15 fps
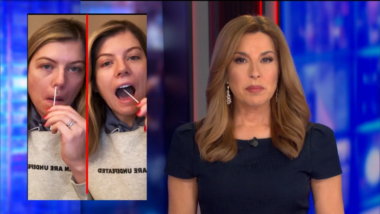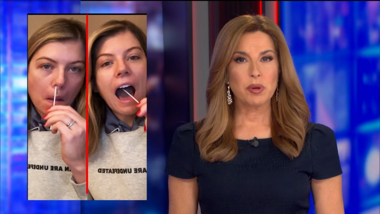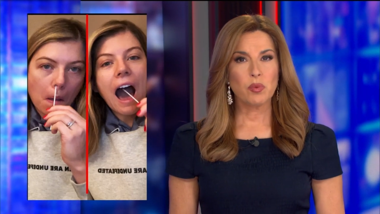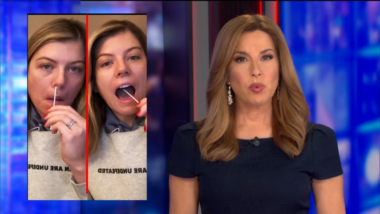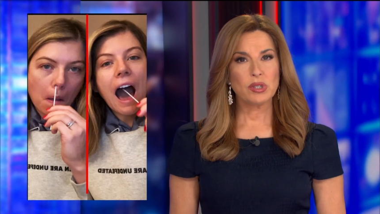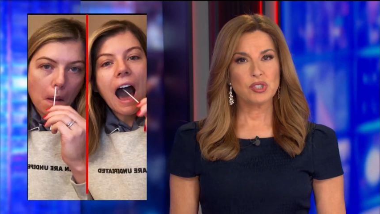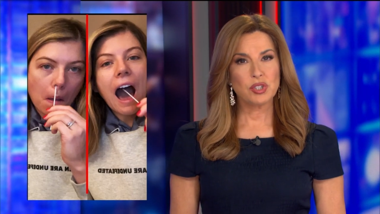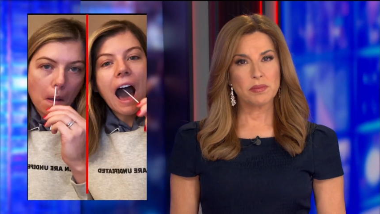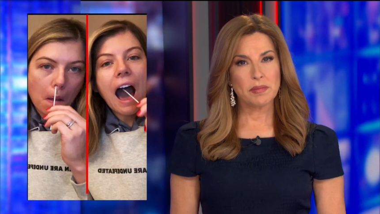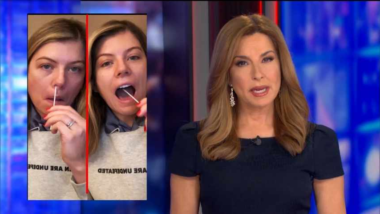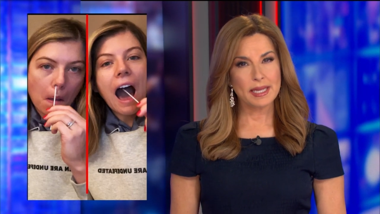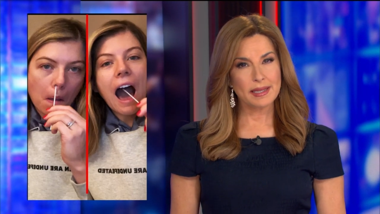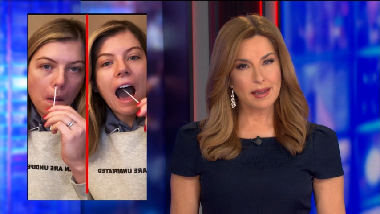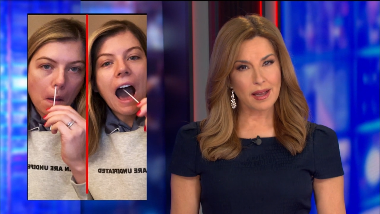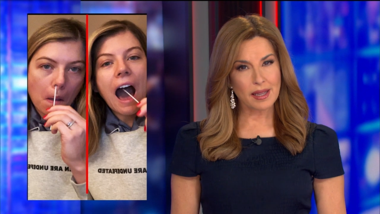Speaker 1: But what you
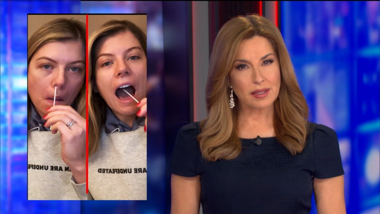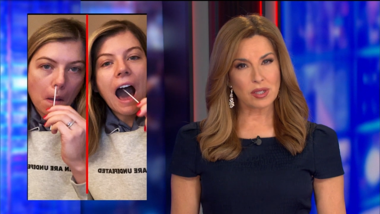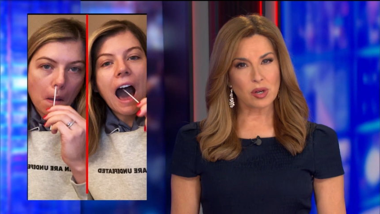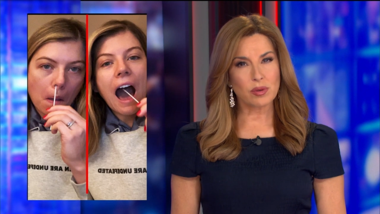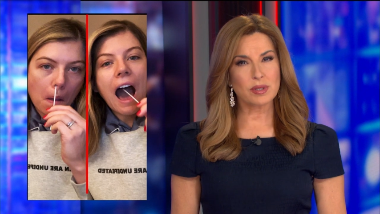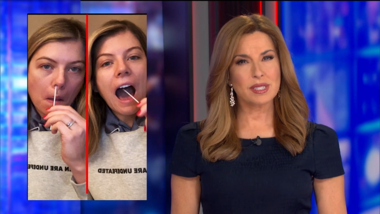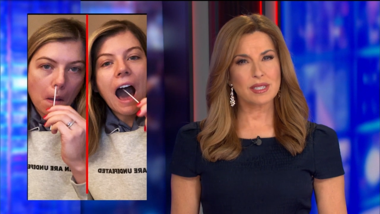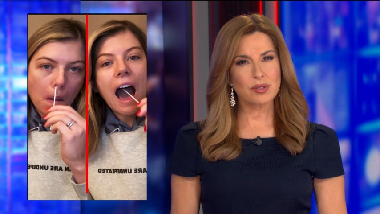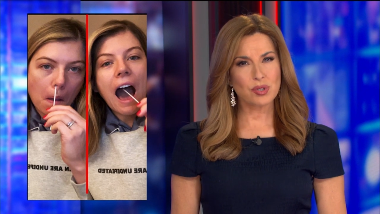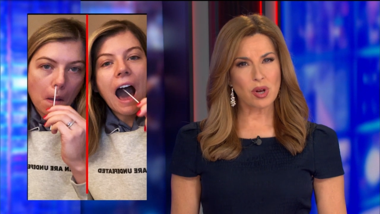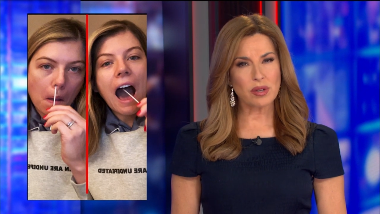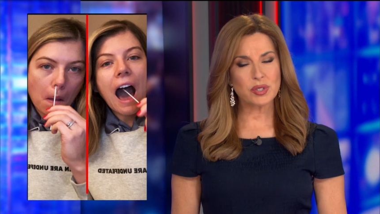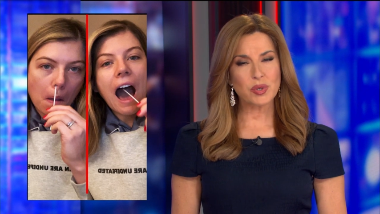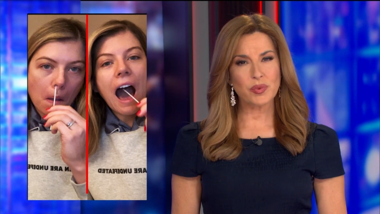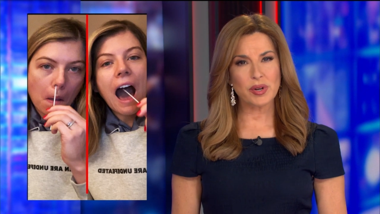may not know is there's
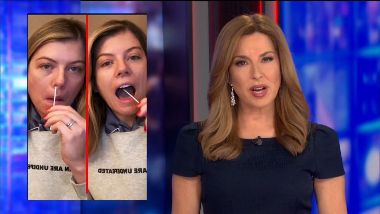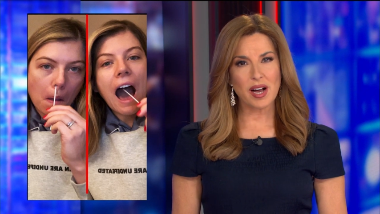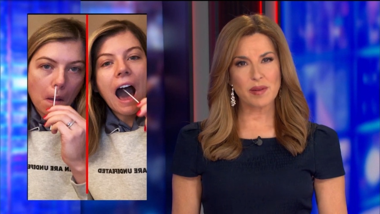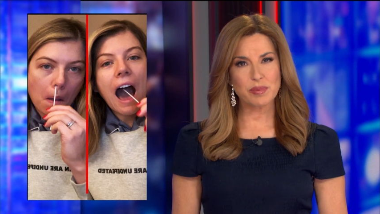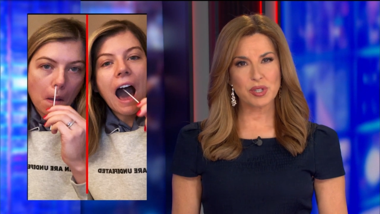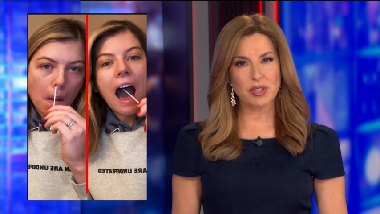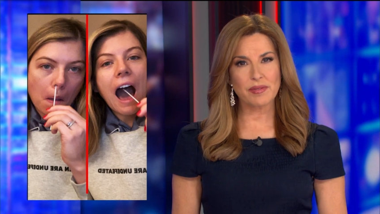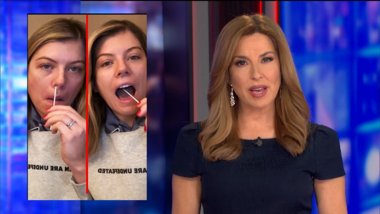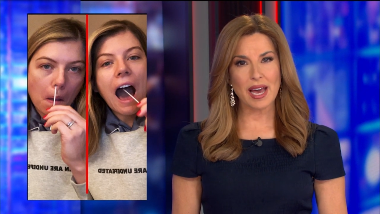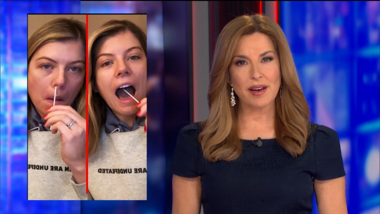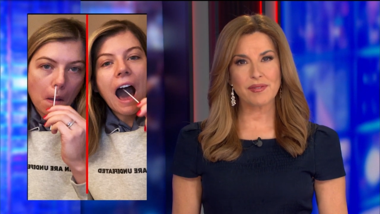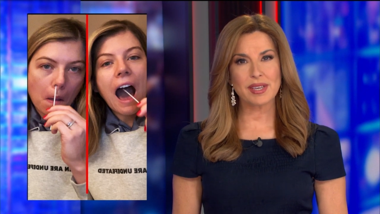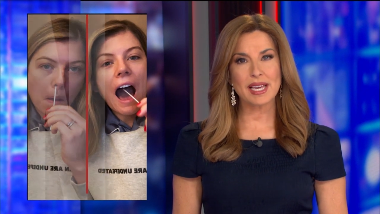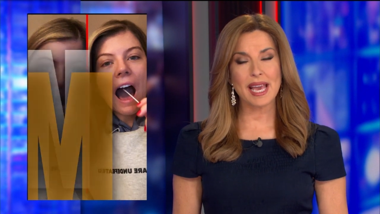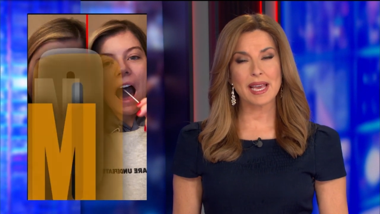also an option of
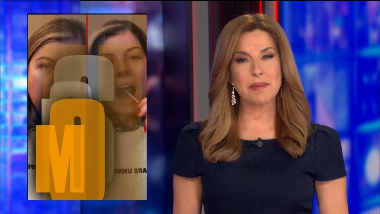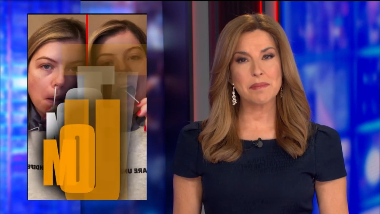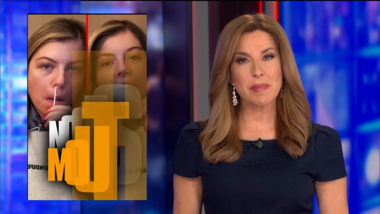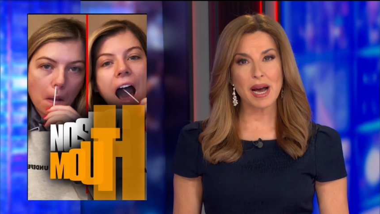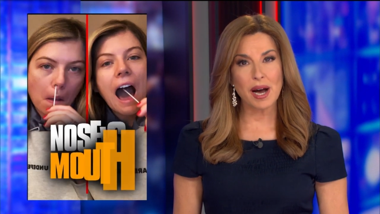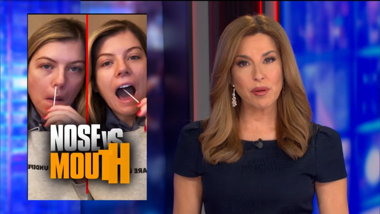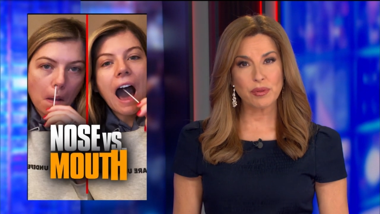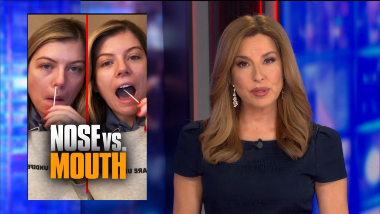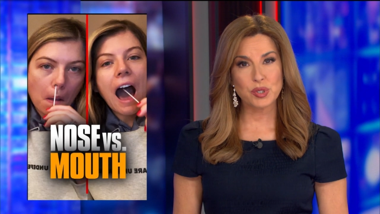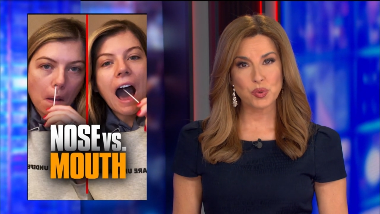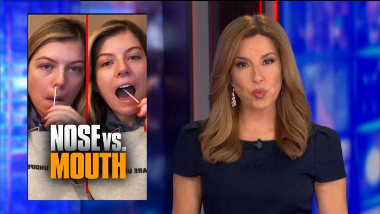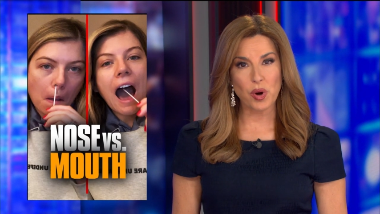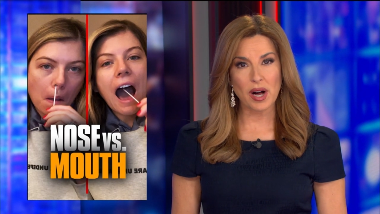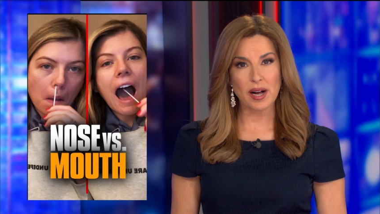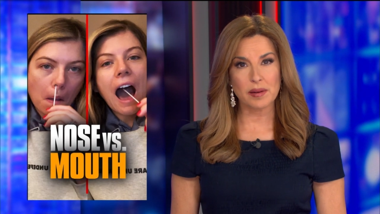having a mouth
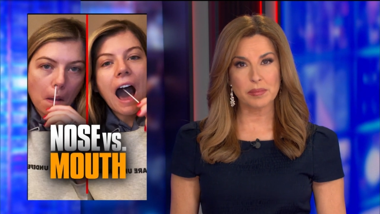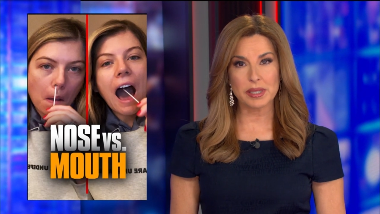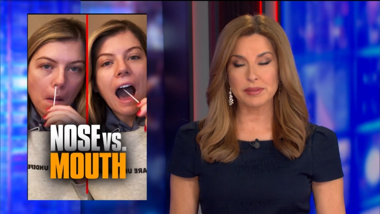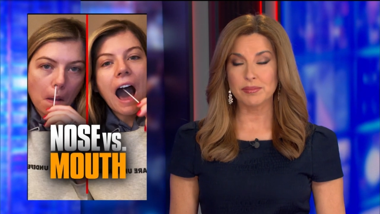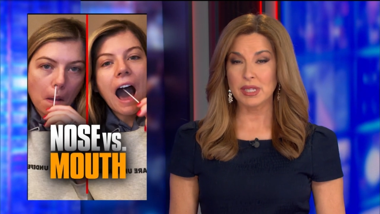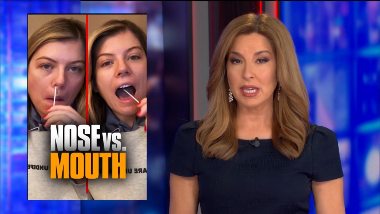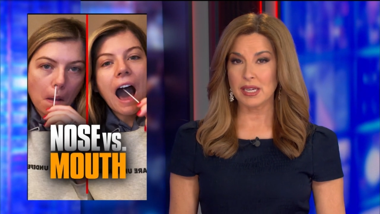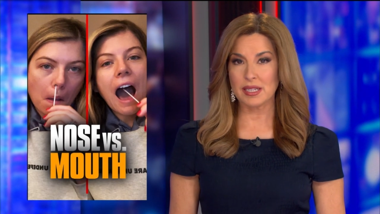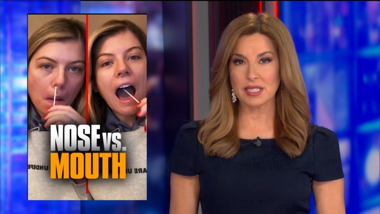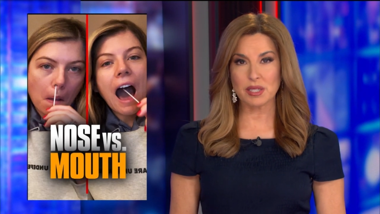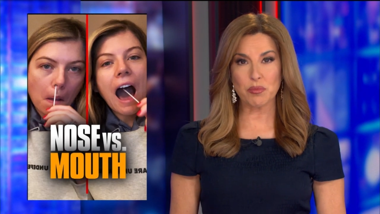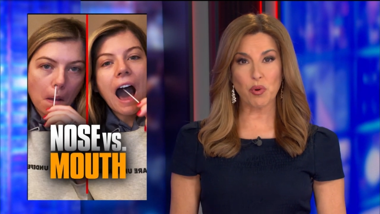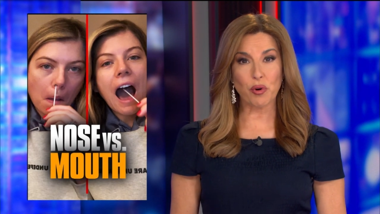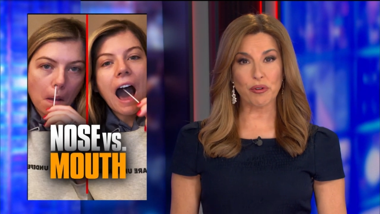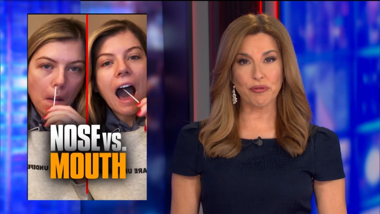swab. But is
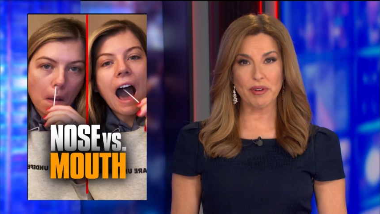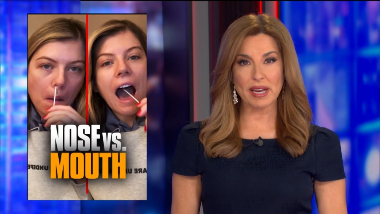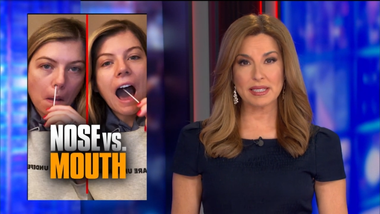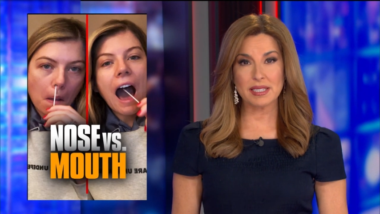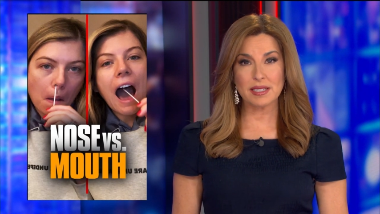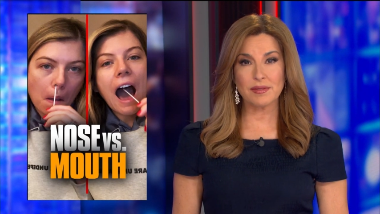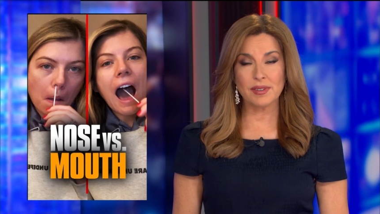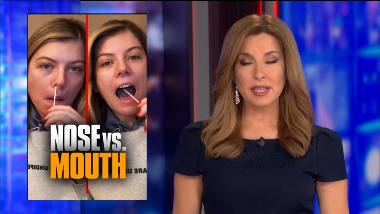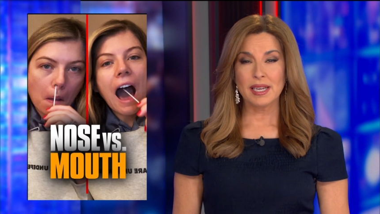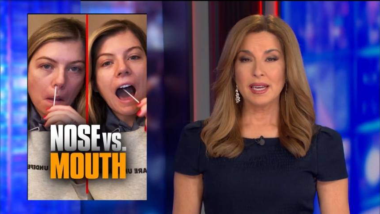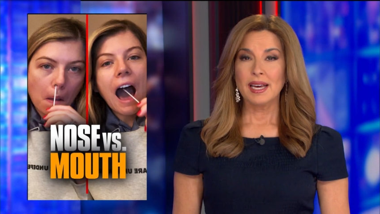it more effective?